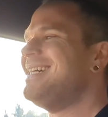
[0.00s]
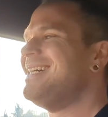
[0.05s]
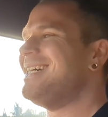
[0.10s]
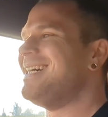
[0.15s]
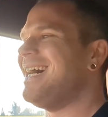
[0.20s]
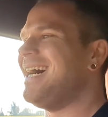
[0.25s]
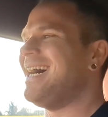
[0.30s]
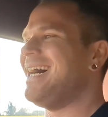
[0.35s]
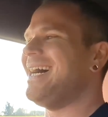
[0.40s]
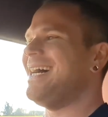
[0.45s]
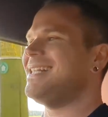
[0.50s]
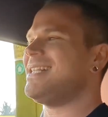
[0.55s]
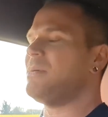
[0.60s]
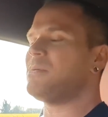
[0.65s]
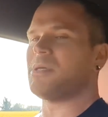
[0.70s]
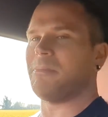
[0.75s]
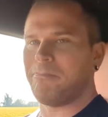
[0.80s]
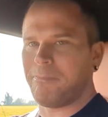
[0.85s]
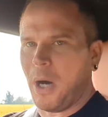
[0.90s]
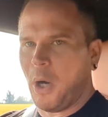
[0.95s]
There
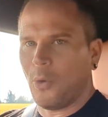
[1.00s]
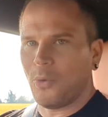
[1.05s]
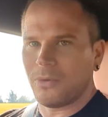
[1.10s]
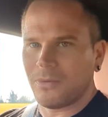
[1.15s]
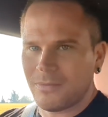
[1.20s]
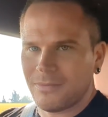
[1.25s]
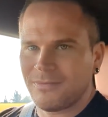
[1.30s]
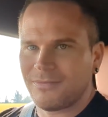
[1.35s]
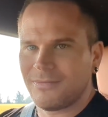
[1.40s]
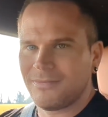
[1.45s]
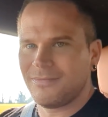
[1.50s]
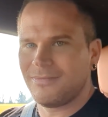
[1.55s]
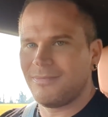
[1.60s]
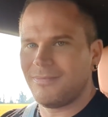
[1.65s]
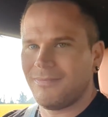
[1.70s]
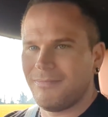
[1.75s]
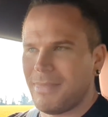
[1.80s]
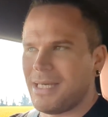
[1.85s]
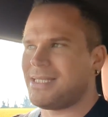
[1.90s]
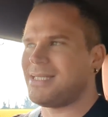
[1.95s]
was a bolt
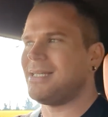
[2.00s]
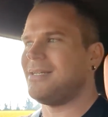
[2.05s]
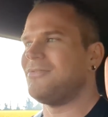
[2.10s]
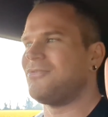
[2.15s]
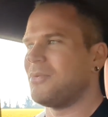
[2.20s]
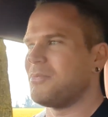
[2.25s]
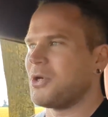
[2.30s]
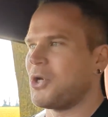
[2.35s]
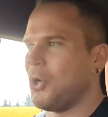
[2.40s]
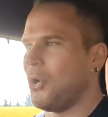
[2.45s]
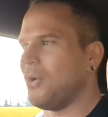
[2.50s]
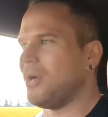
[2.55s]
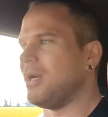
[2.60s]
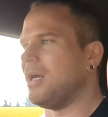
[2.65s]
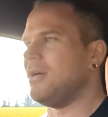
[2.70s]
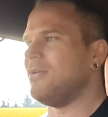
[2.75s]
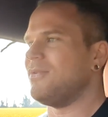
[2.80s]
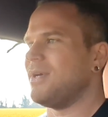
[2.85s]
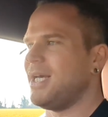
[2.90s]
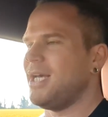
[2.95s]
missing from the
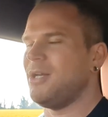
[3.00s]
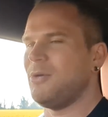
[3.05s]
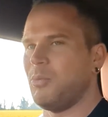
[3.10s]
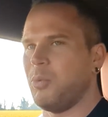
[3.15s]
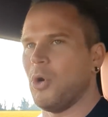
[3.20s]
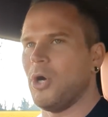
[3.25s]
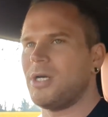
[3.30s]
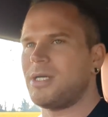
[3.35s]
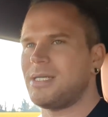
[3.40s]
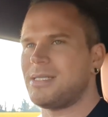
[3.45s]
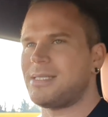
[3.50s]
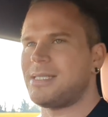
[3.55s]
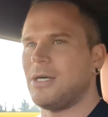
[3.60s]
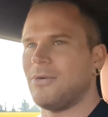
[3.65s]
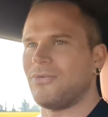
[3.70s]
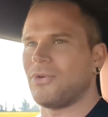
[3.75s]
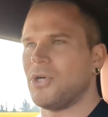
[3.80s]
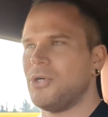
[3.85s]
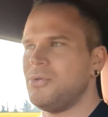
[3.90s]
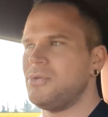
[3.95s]
coilover. It worked
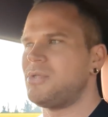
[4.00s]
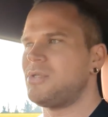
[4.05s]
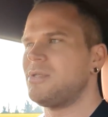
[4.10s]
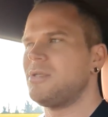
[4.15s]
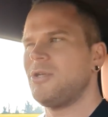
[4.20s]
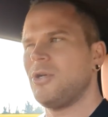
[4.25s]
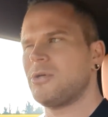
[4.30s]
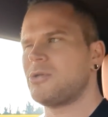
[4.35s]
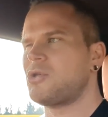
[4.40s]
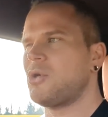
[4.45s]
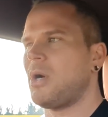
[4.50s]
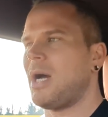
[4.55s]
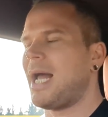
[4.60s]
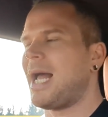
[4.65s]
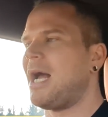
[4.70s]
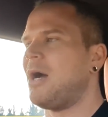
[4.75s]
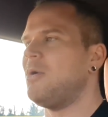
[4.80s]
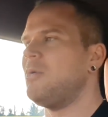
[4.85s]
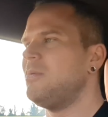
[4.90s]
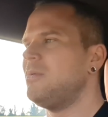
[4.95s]
itself loose. Not sure
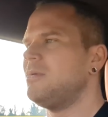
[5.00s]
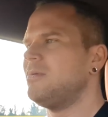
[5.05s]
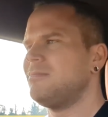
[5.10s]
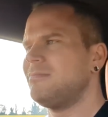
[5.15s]
how.